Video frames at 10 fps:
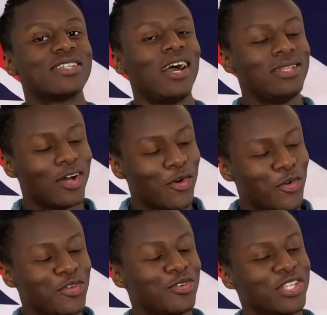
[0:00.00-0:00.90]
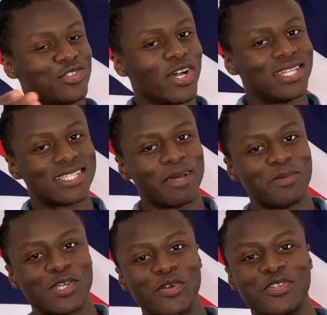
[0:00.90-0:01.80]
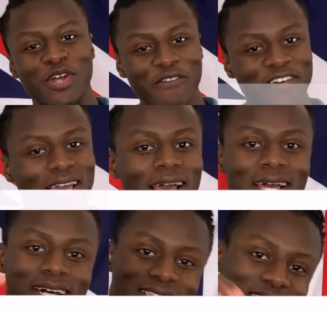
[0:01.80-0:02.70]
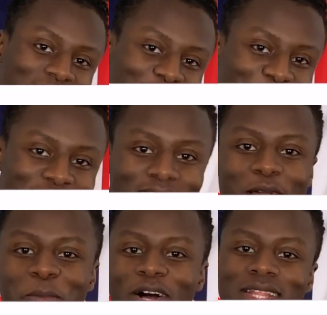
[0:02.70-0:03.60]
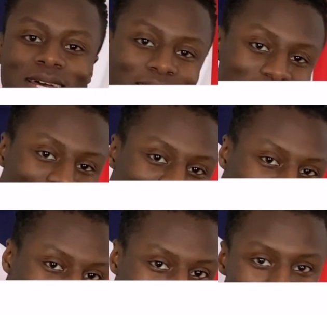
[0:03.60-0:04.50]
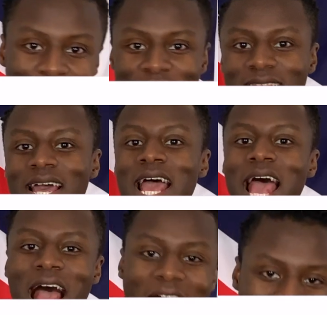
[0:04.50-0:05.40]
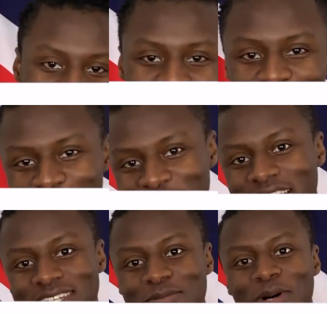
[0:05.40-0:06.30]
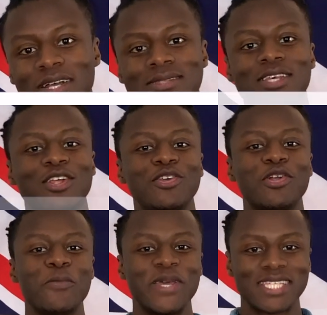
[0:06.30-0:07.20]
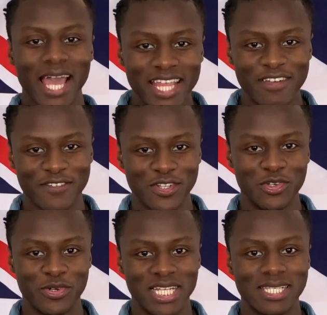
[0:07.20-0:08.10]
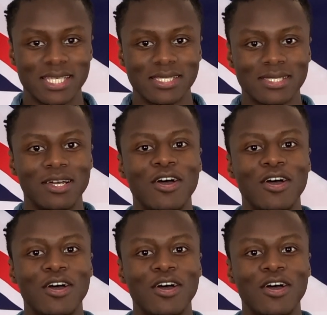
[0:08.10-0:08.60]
I know you enjoyed this episode, don't forget to click on the like button, the subscribe button, and the notification button so that you don't miss any of our new releases.